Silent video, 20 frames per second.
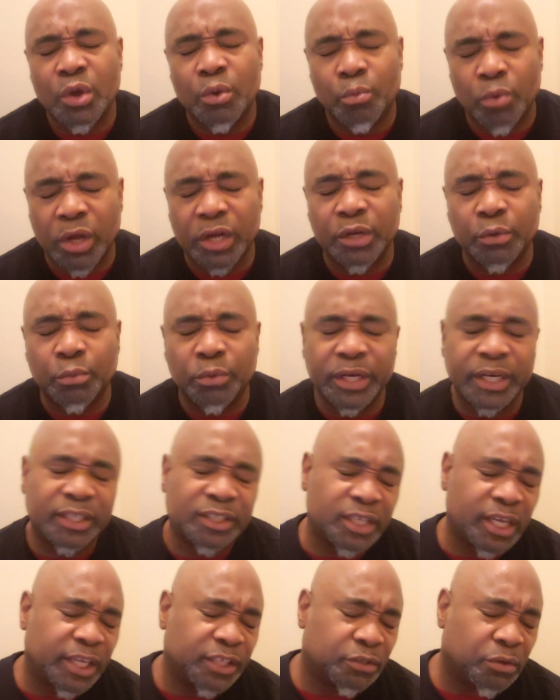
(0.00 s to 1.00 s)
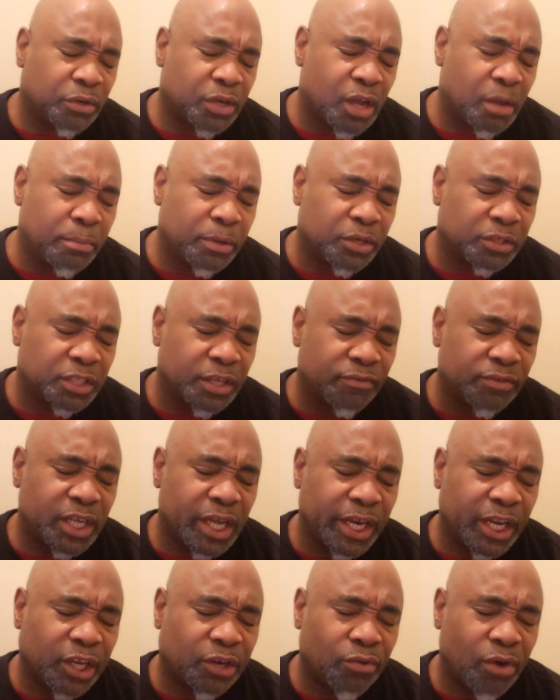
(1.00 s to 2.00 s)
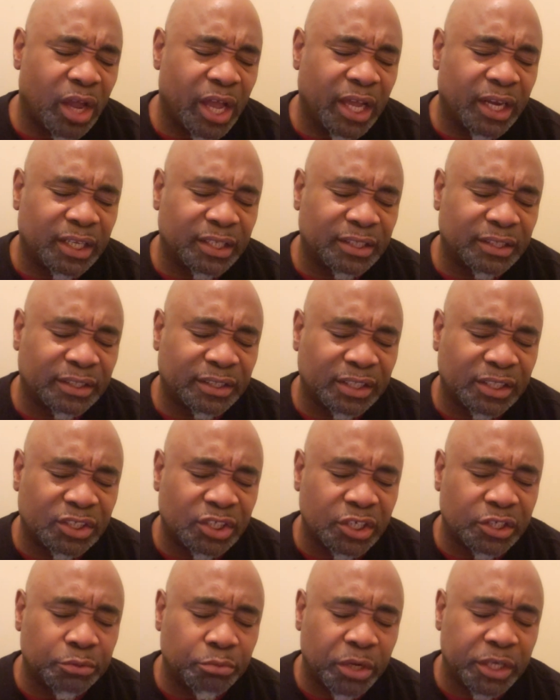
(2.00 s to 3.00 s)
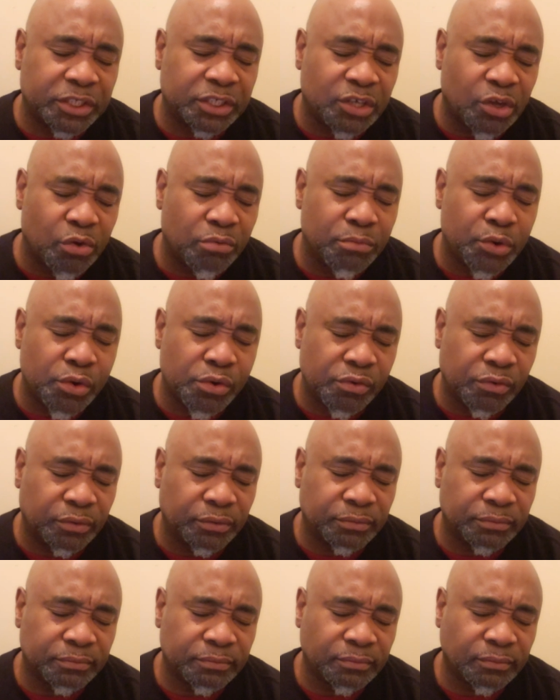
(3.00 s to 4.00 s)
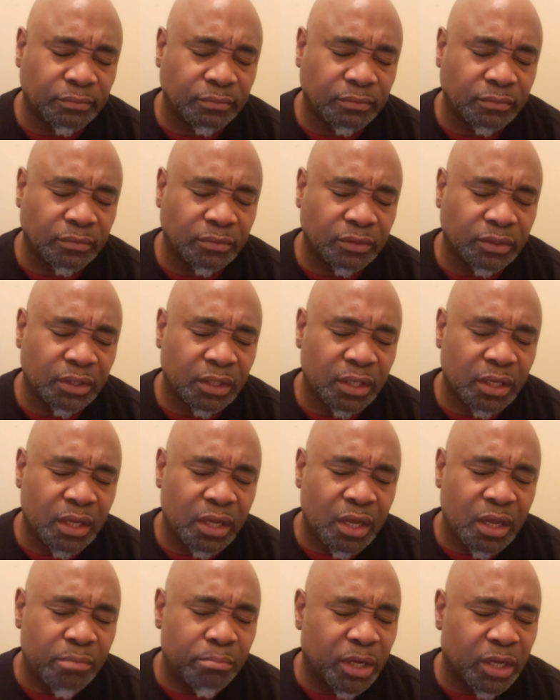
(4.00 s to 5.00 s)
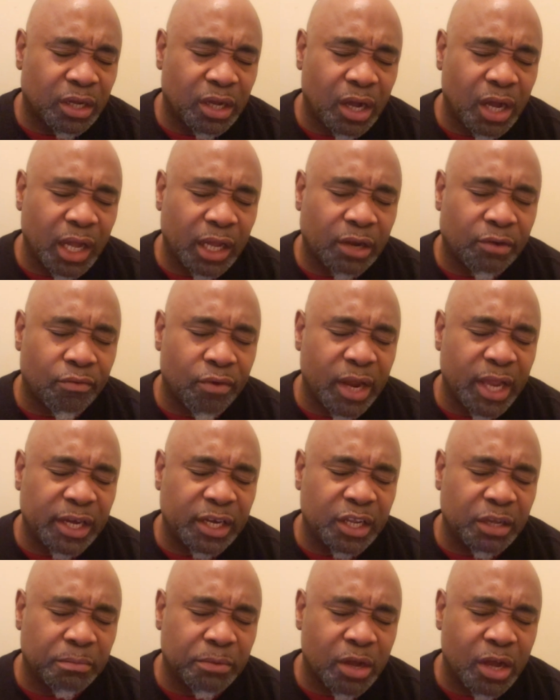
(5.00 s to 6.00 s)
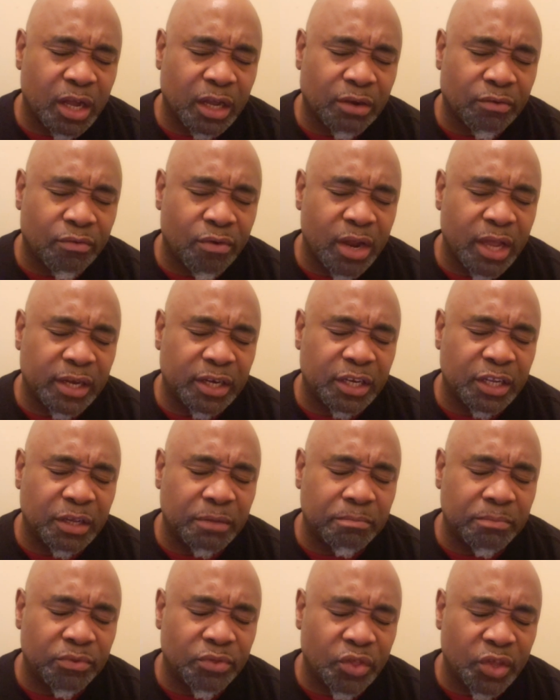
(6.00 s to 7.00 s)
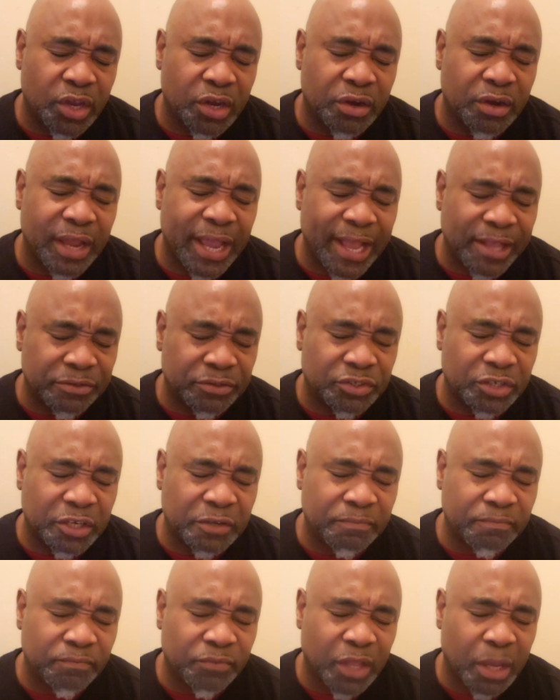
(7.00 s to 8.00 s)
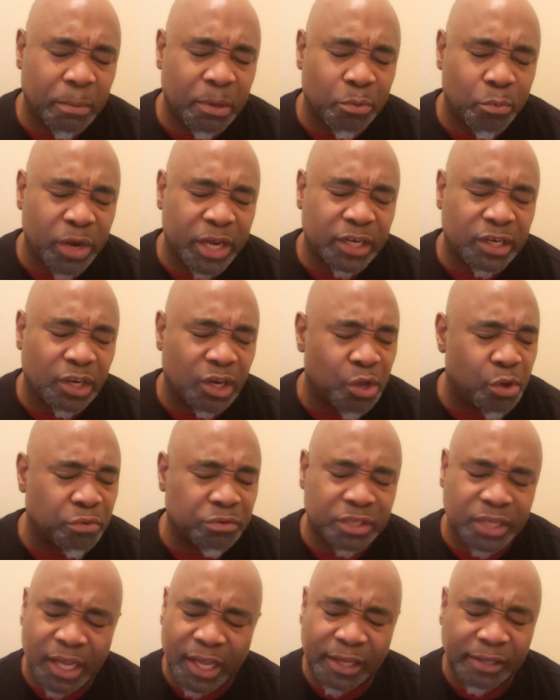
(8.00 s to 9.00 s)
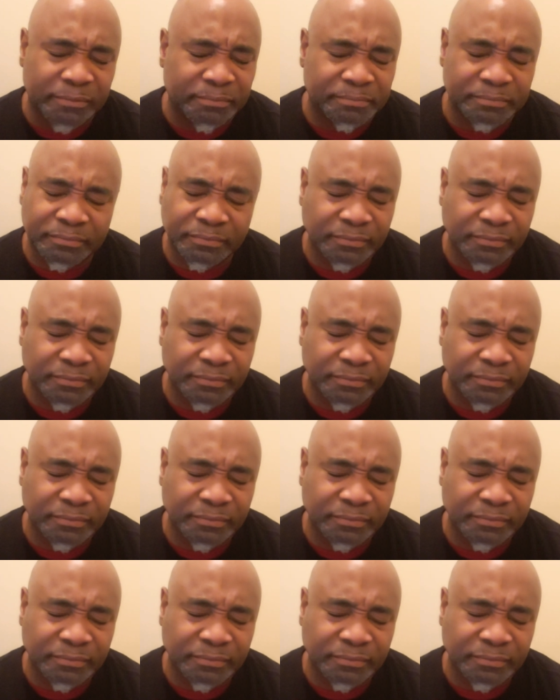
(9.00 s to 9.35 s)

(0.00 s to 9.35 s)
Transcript: wonder when the change gonna come, because every time they cry, the situation don't move. But God, grant them their answer. They've been waiting a long time.